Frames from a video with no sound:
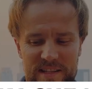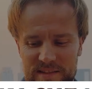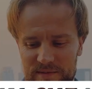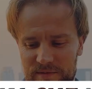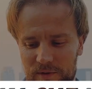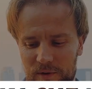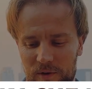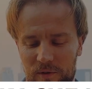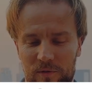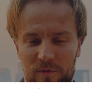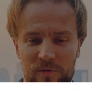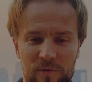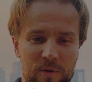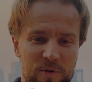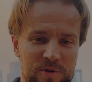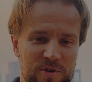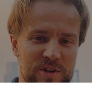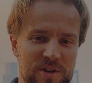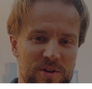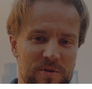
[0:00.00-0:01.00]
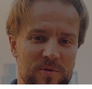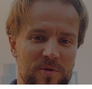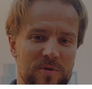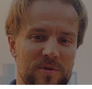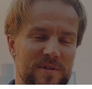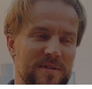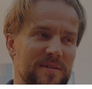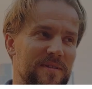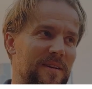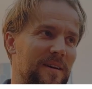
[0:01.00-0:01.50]
for 40
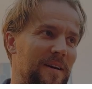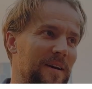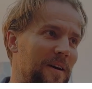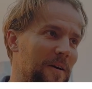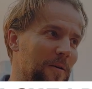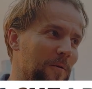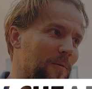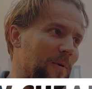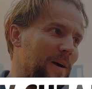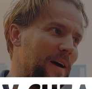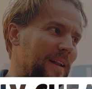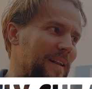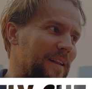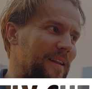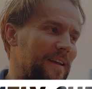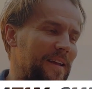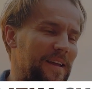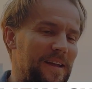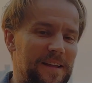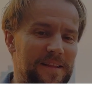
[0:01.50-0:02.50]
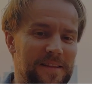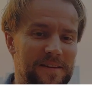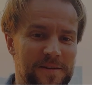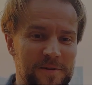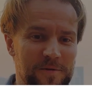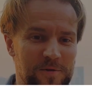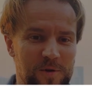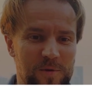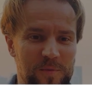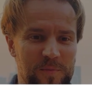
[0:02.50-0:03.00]
euros. When in
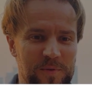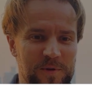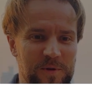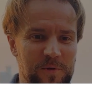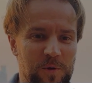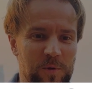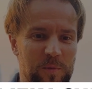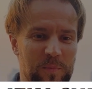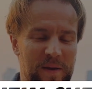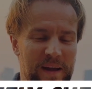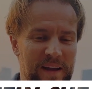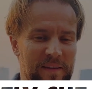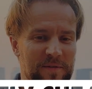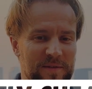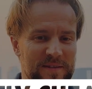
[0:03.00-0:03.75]
Europe you will pay for